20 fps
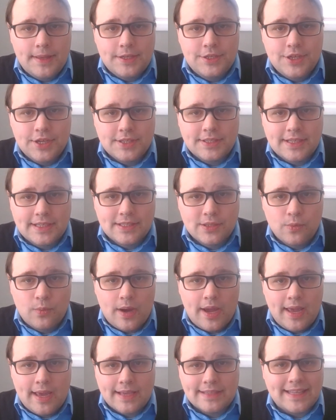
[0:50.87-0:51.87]
just as a
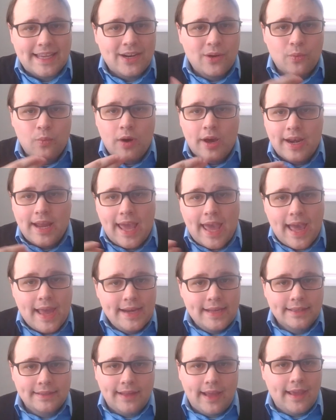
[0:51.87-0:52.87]
way, because I don't want
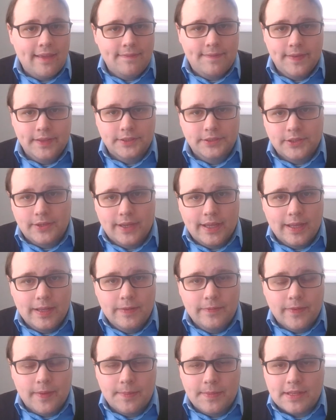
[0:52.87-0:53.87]
any light filtering
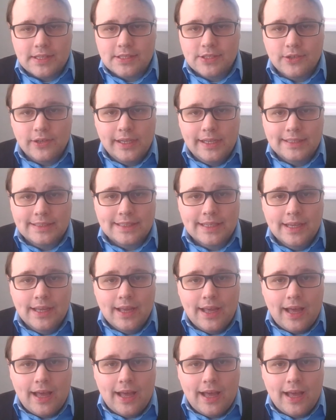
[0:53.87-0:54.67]
in from the street.